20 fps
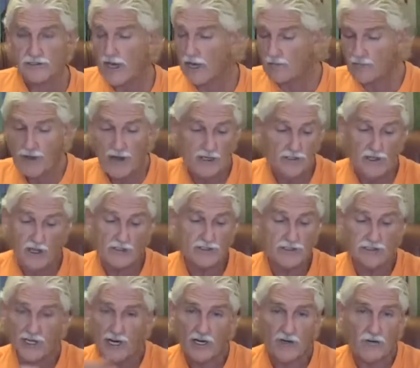same thing on
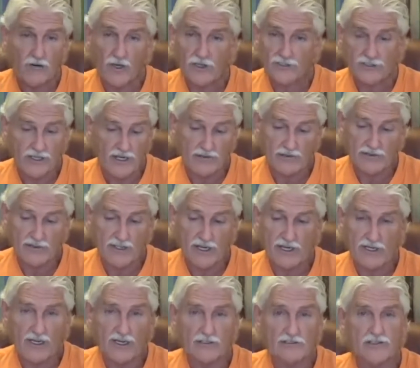steroids and
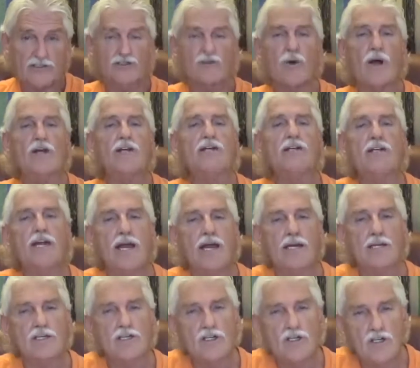everything else, it's why you
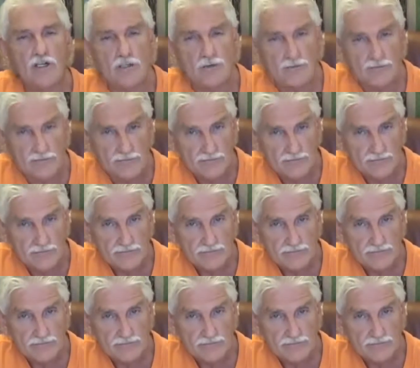can't do them.